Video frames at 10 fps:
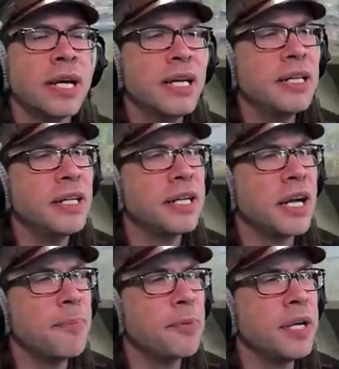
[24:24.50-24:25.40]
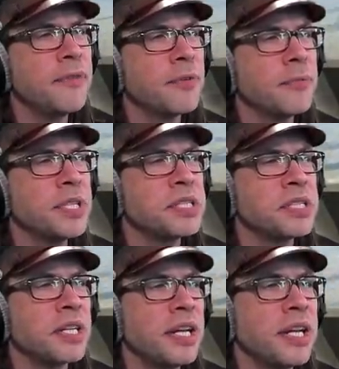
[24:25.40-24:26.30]
gotta like operate from this
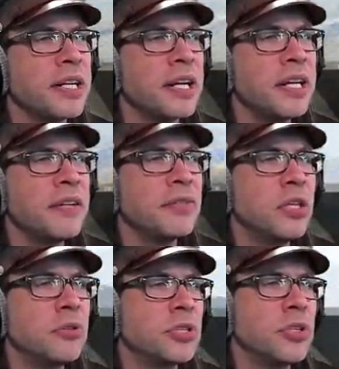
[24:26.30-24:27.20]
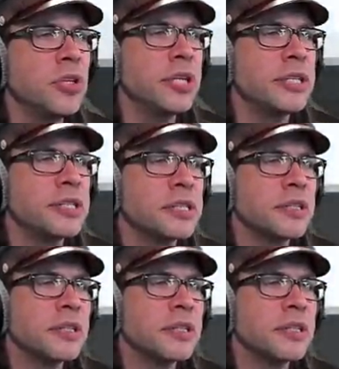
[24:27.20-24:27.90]
side. I have no choice.